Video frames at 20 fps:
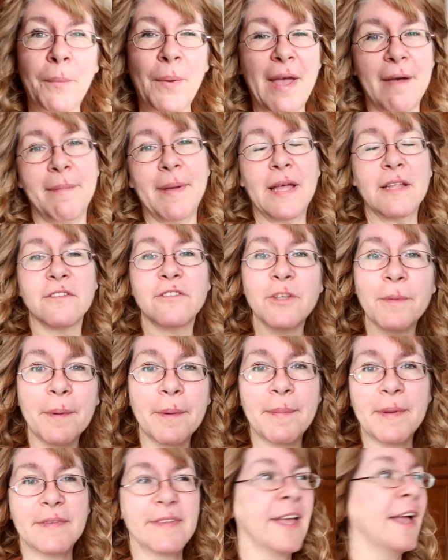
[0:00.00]
we have been
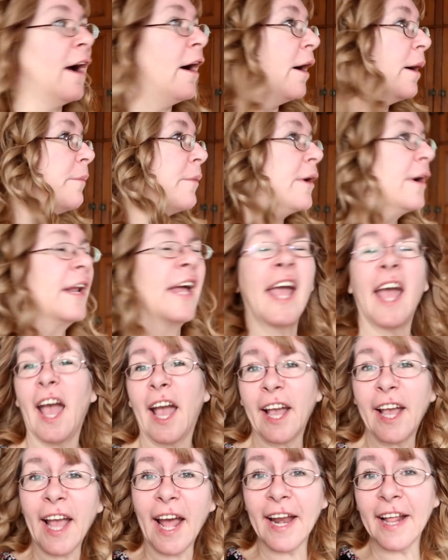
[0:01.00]
super busy all
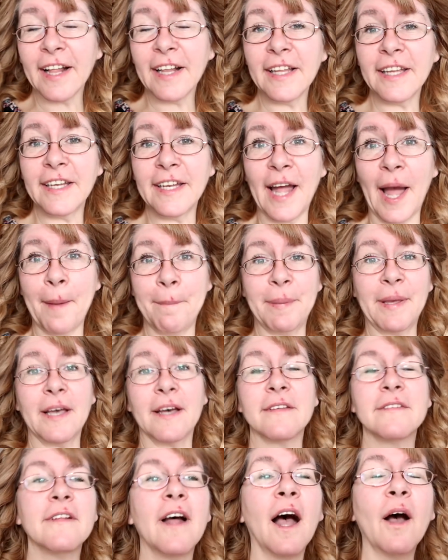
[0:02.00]
morning getting cleaned up
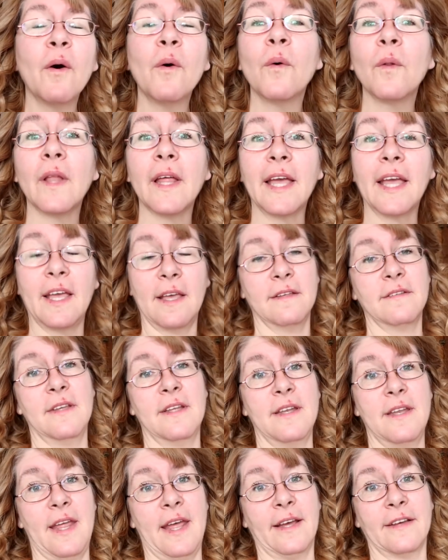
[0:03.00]
because not only is
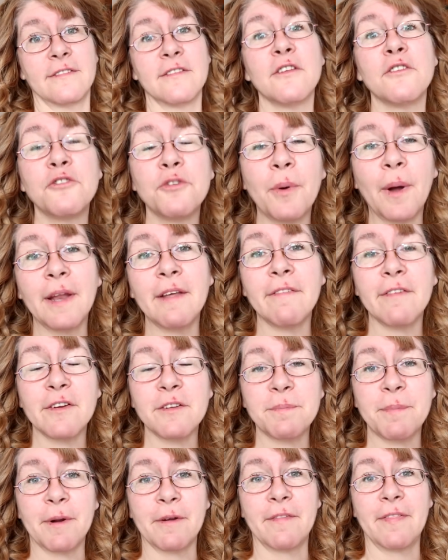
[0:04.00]
it Nick's
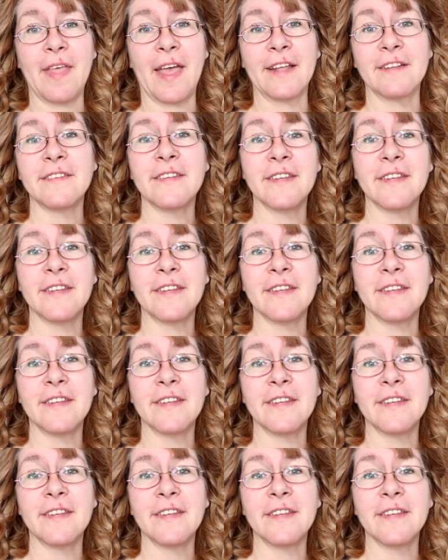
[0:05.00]
twenty-first birthday